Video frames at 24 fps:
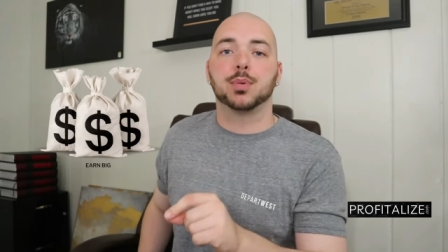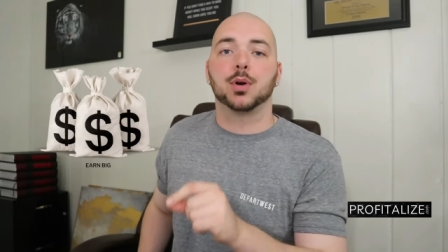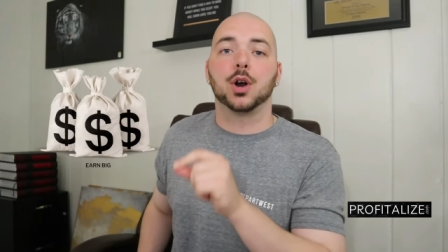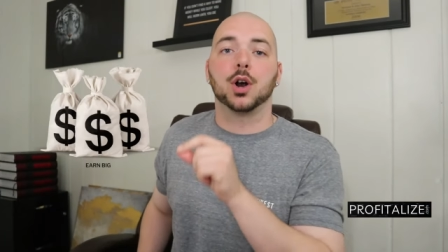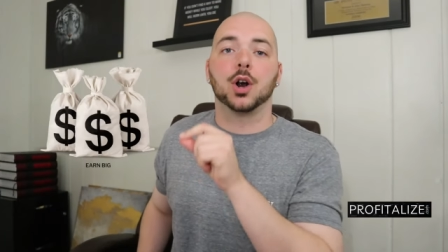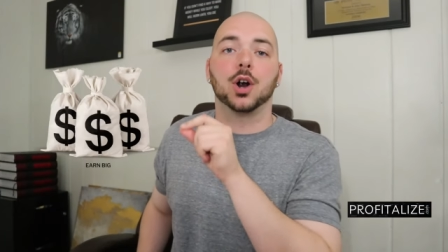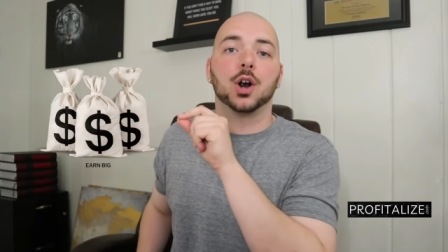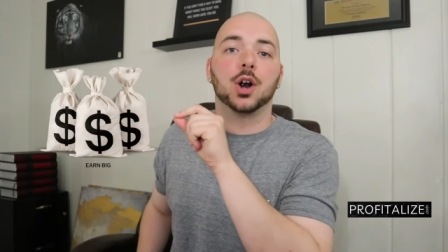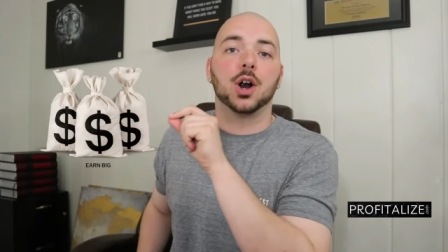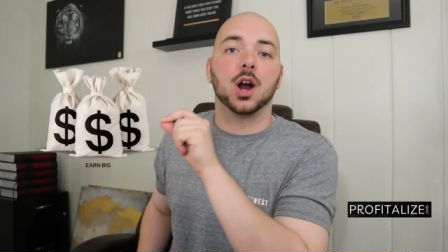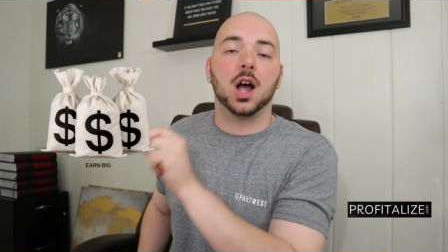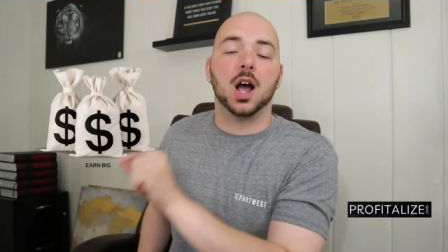
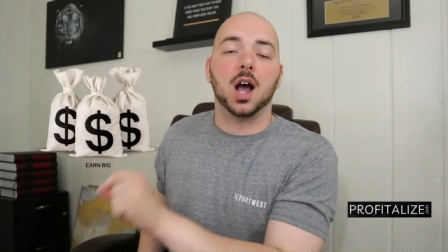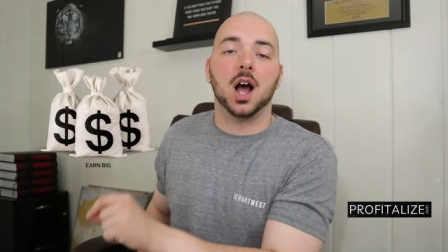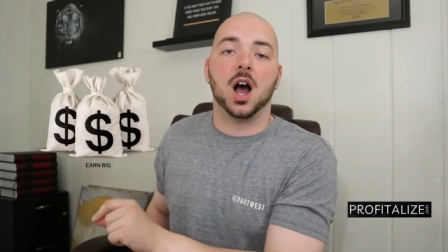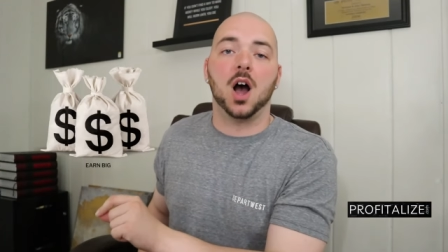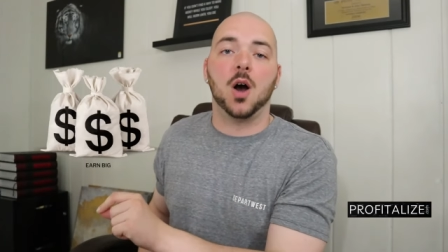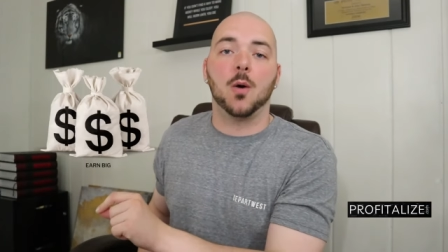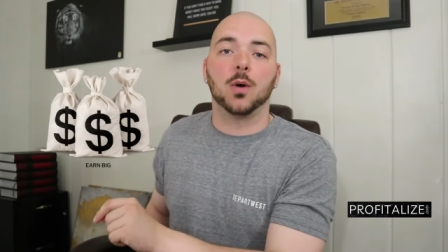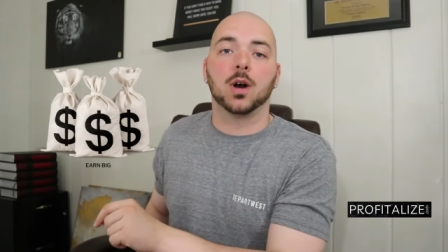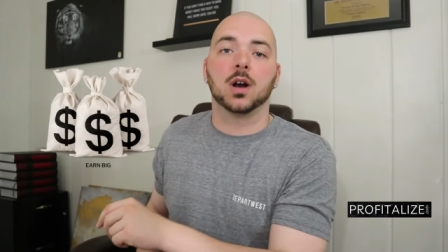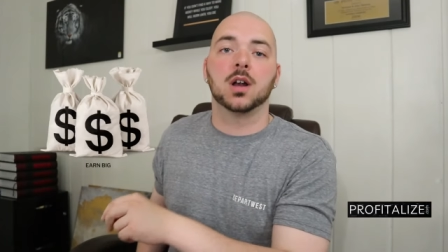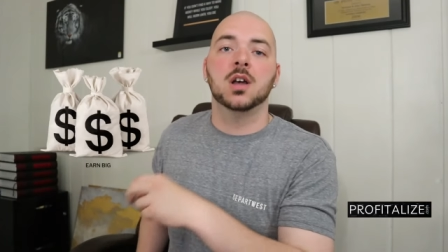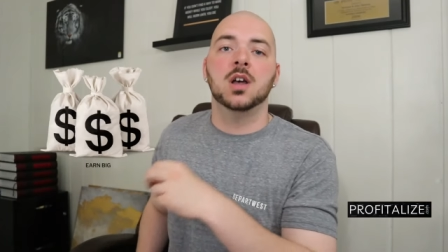per
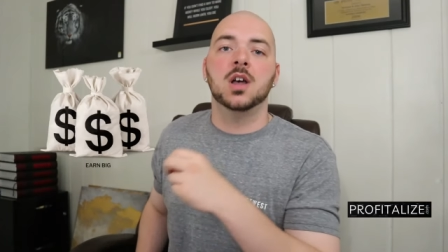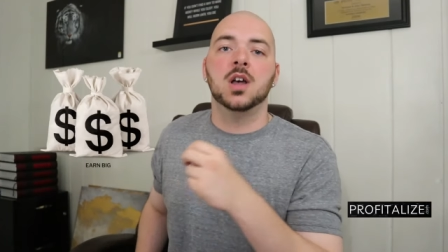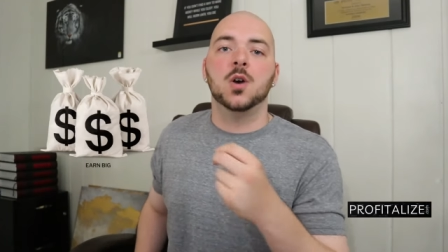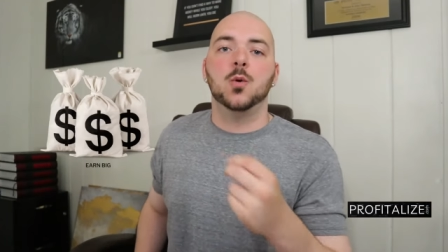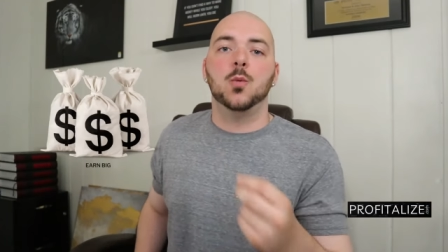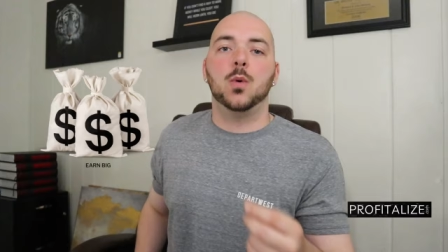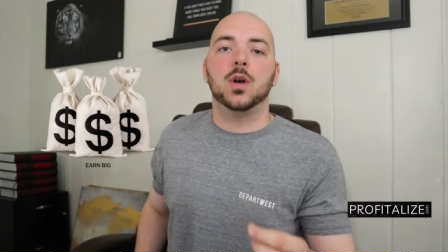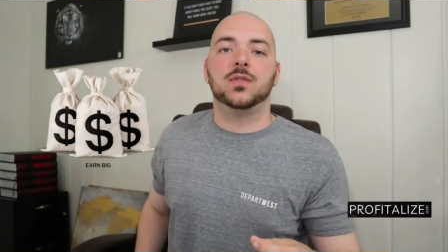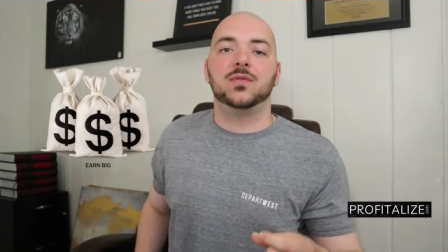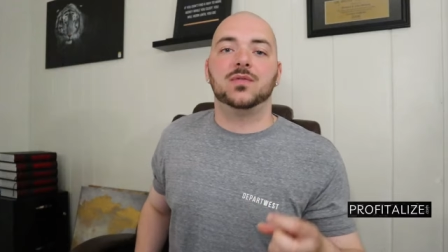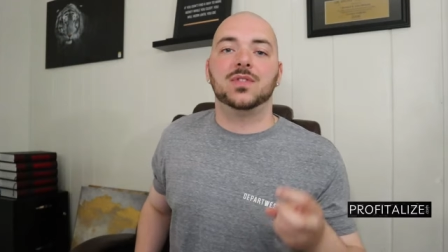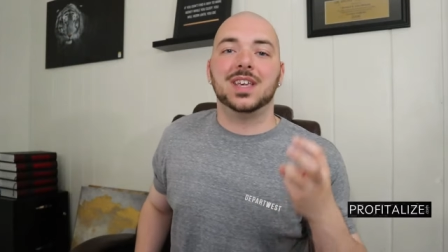hour
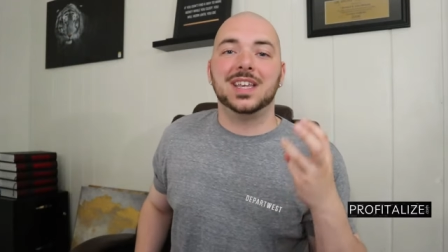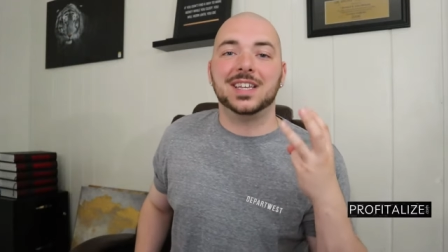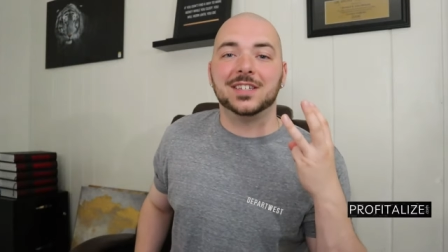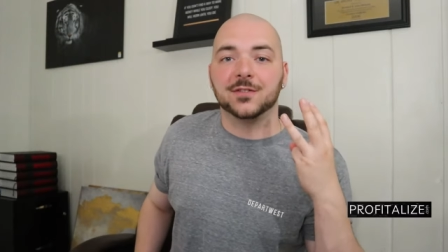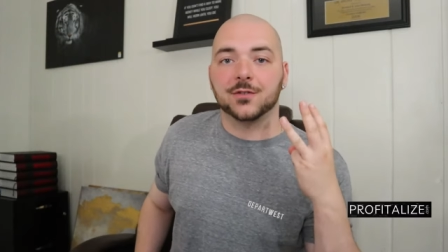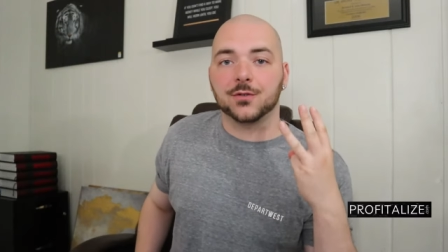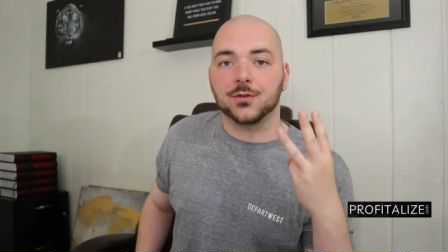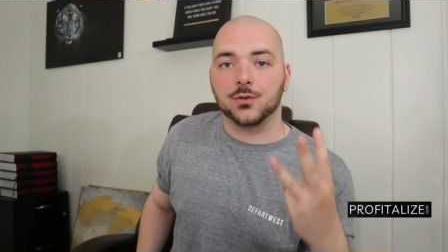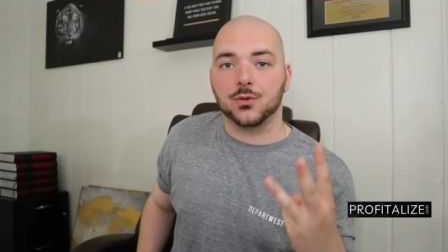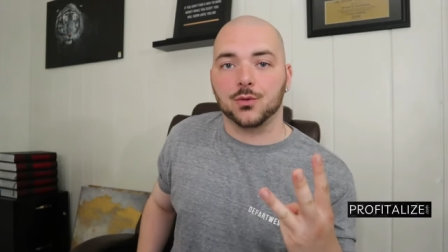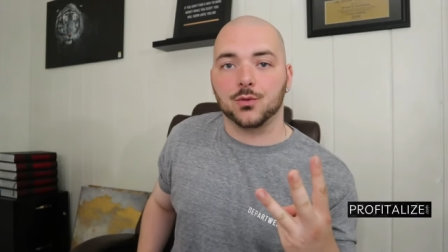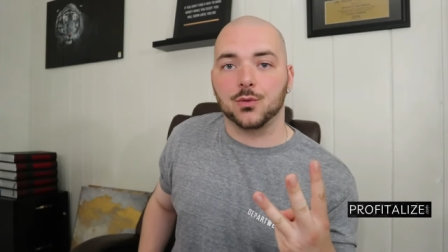with these
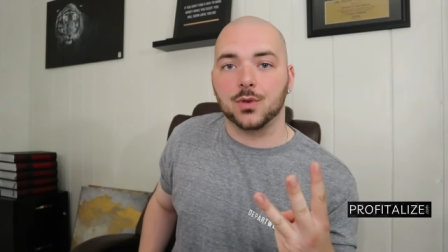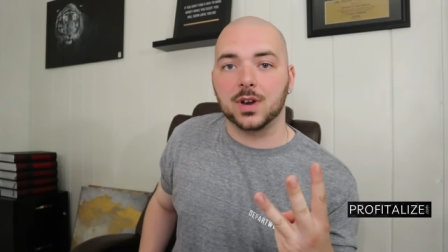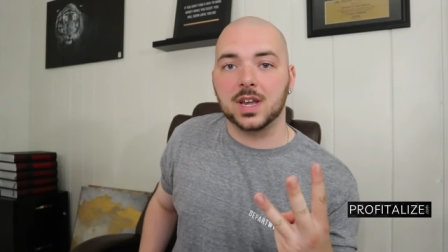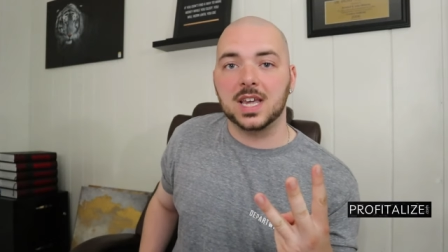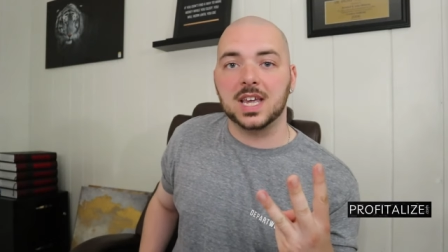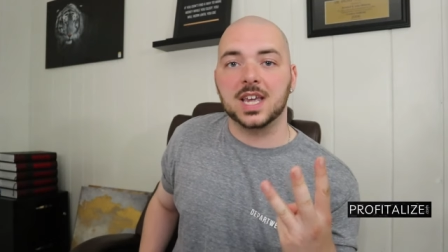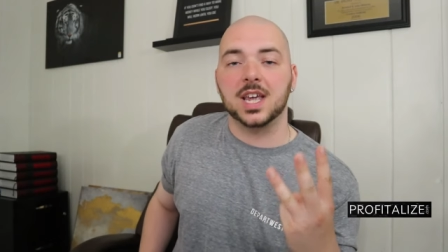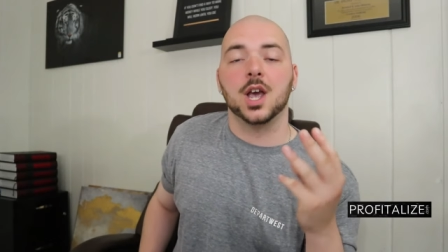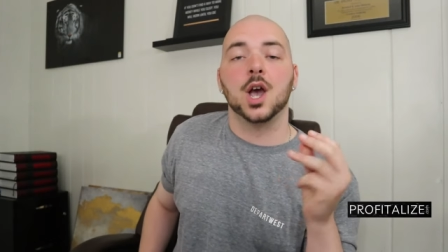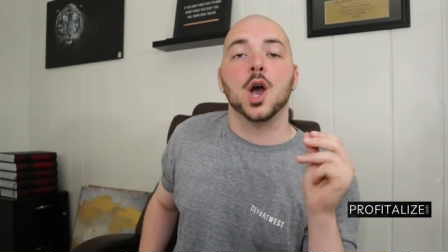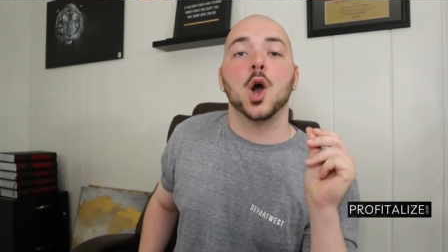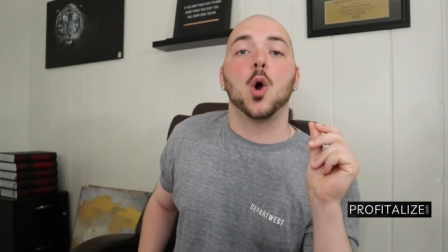
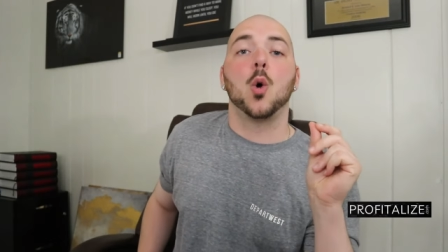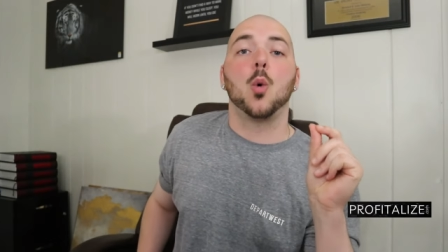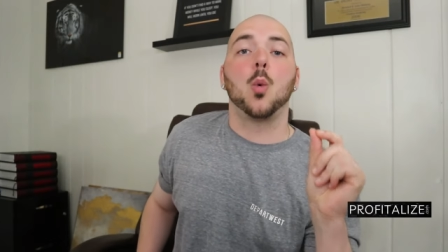three